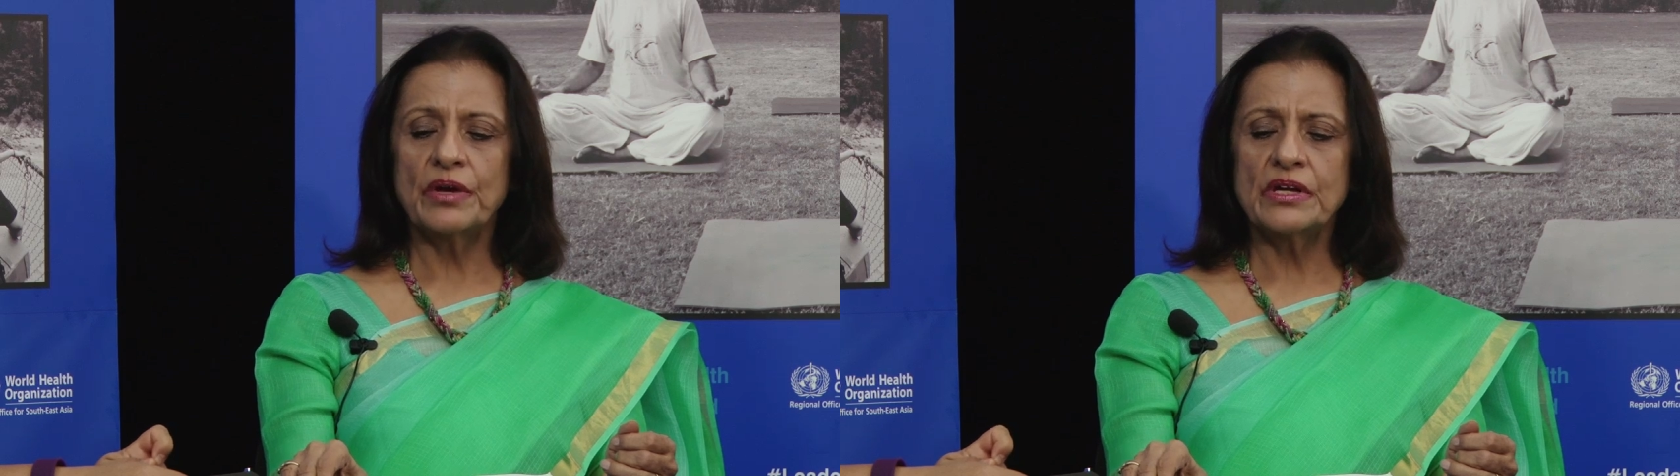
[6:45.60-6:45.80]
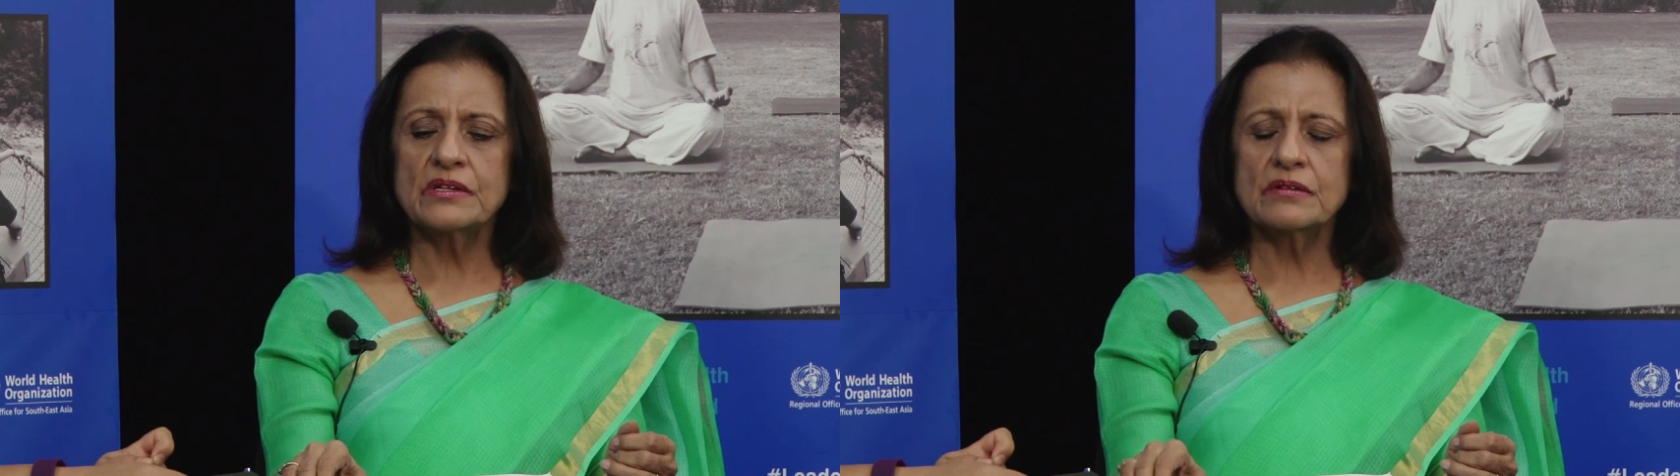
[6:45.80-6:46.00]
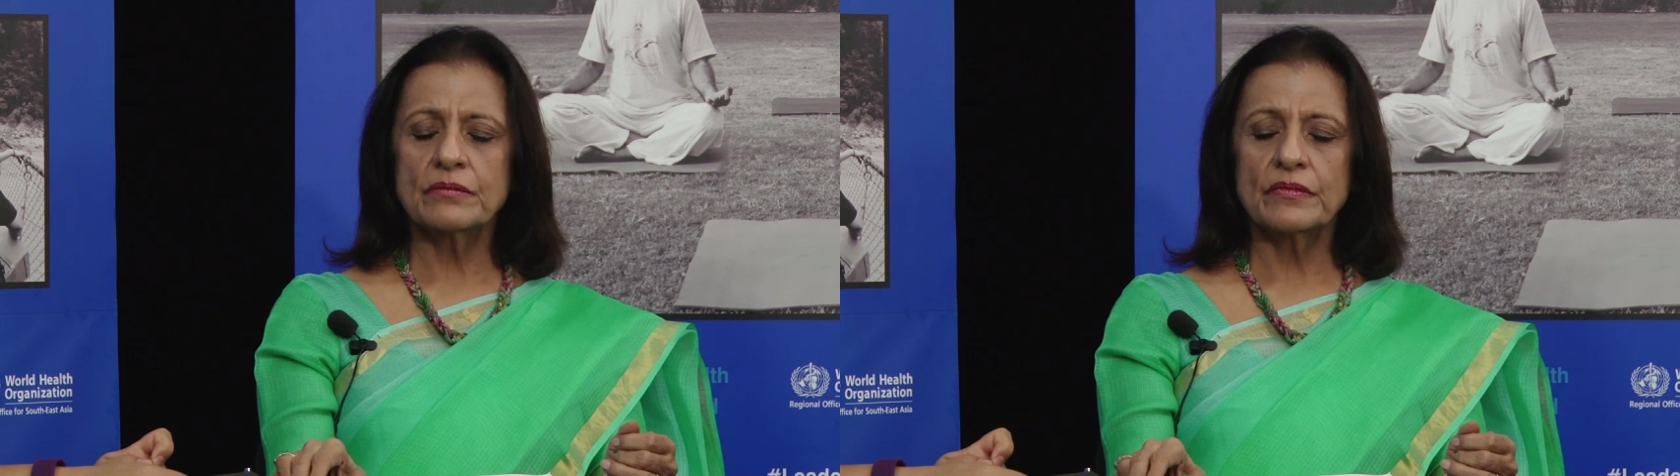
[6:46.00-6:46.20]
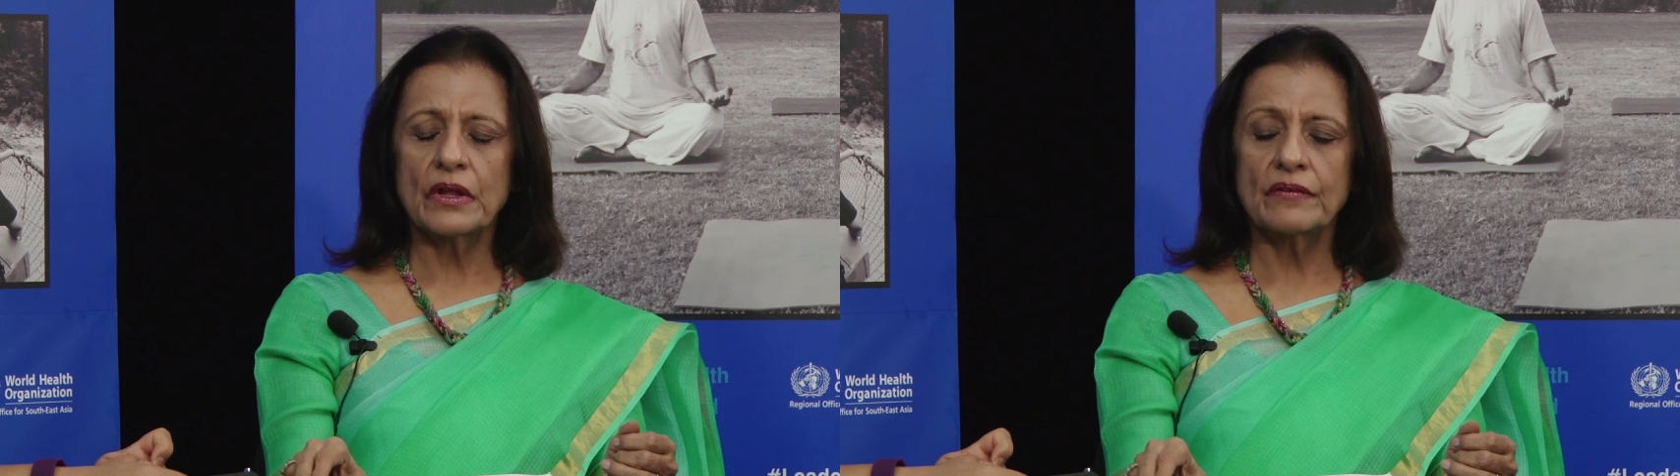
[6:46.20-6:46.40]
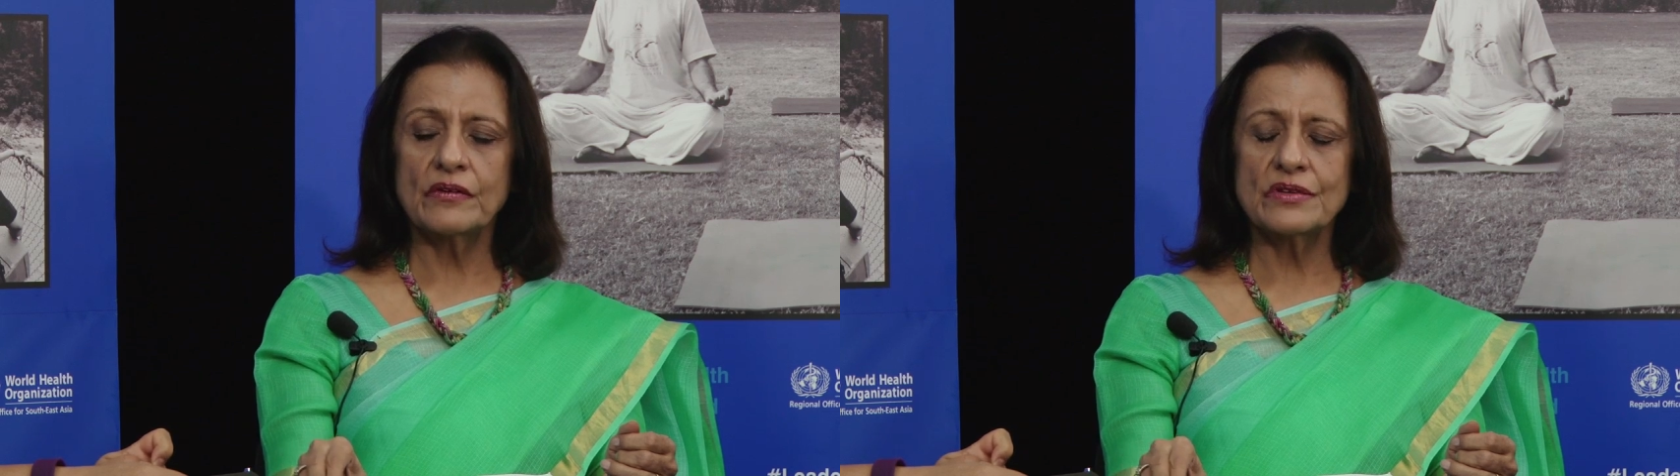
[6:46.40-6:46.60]
But
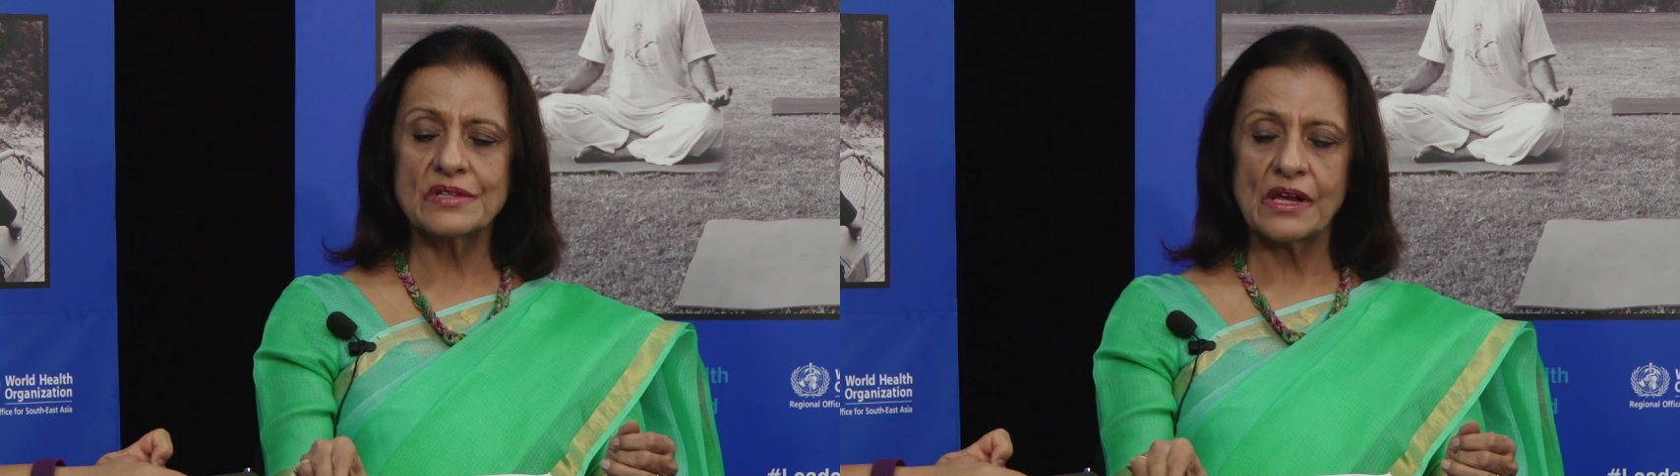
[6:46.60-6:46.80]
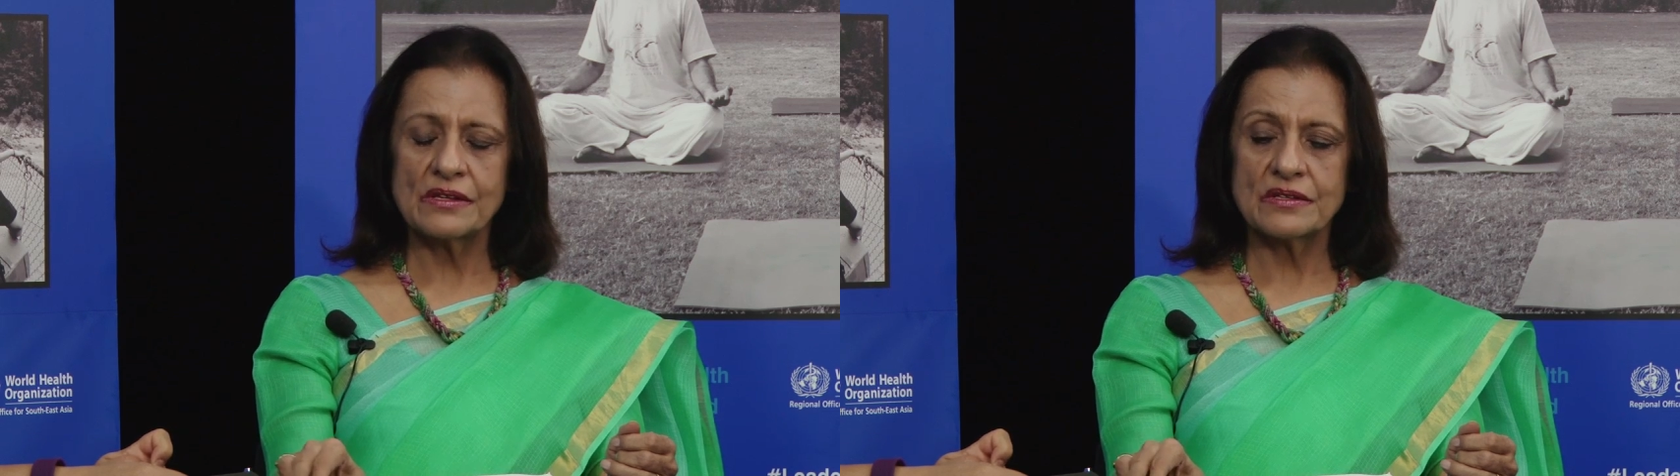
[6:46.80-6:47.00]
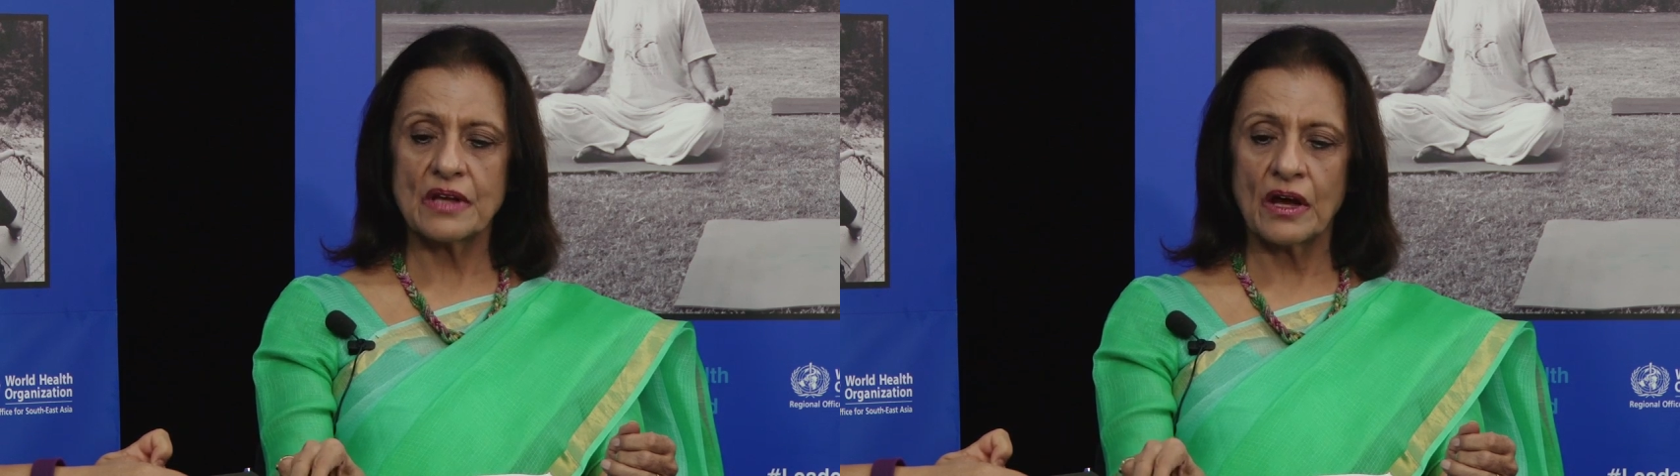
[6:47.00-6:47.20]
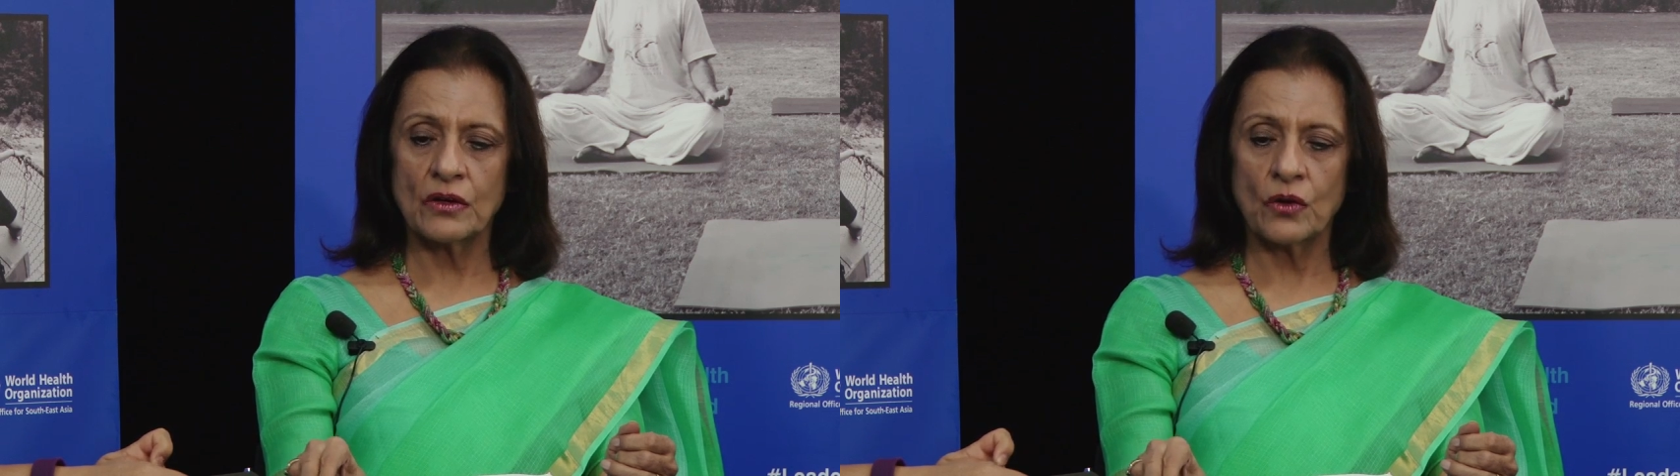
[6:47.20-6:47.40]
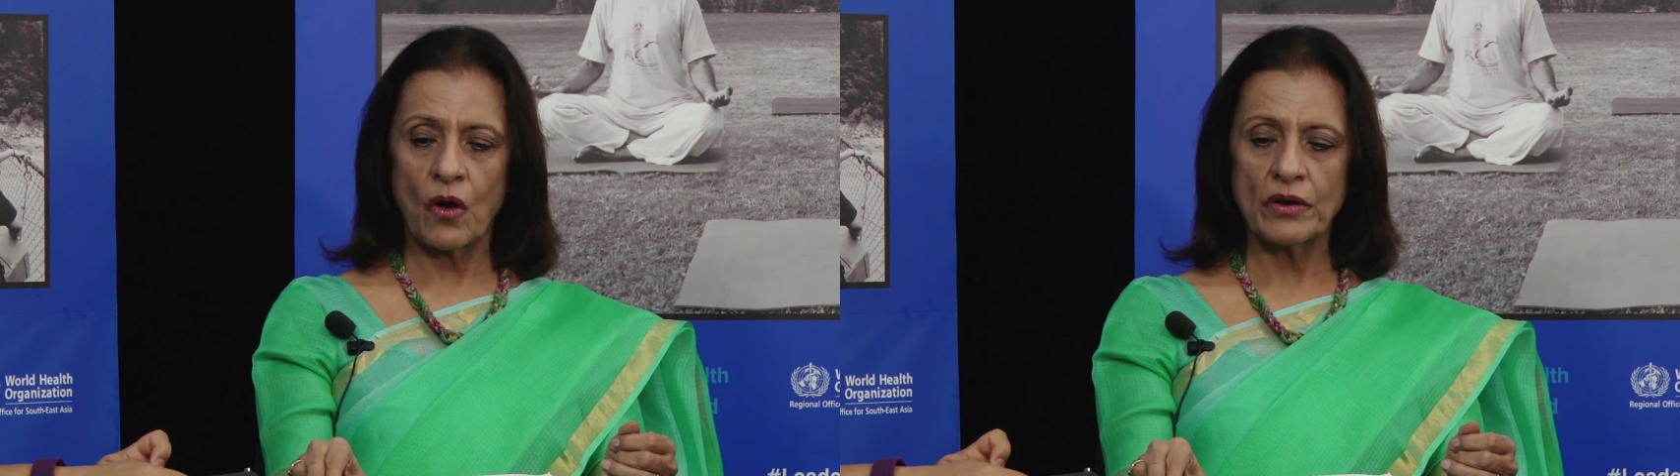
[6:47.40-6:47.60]
the results
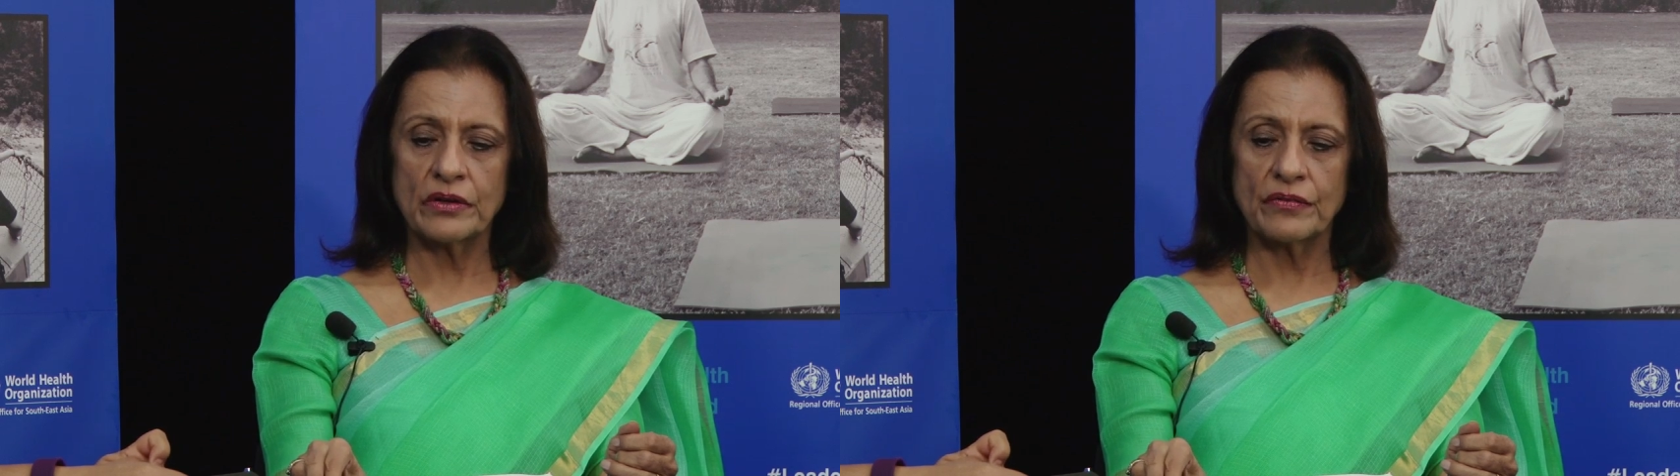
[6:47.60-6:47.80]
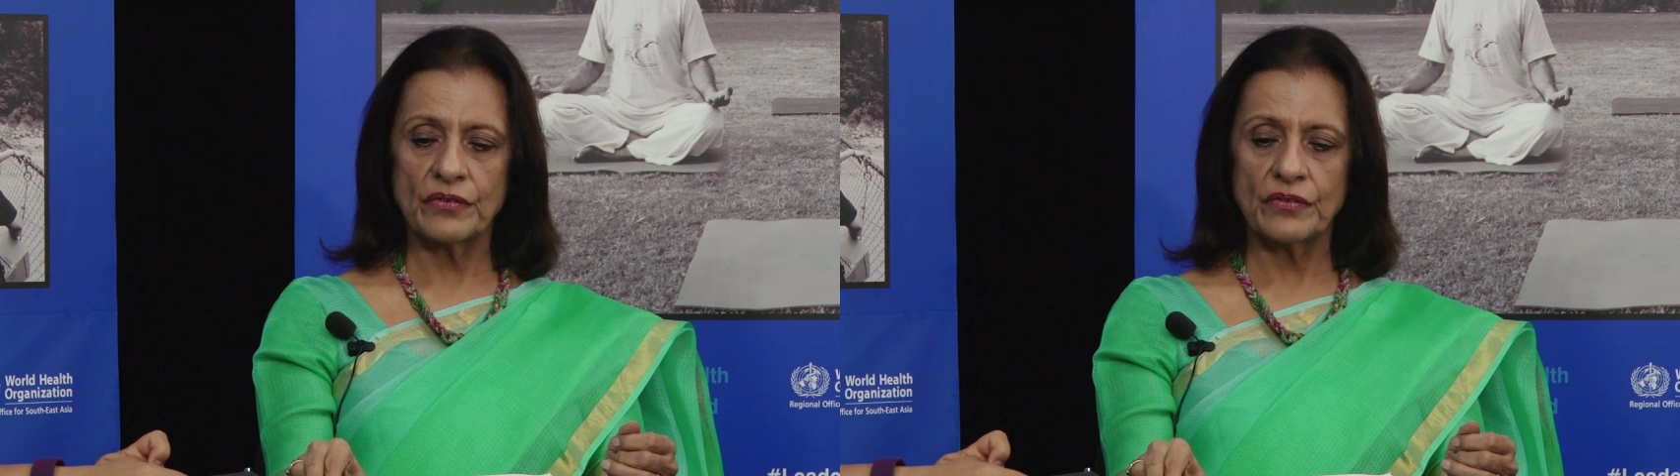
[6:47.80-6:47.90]
are not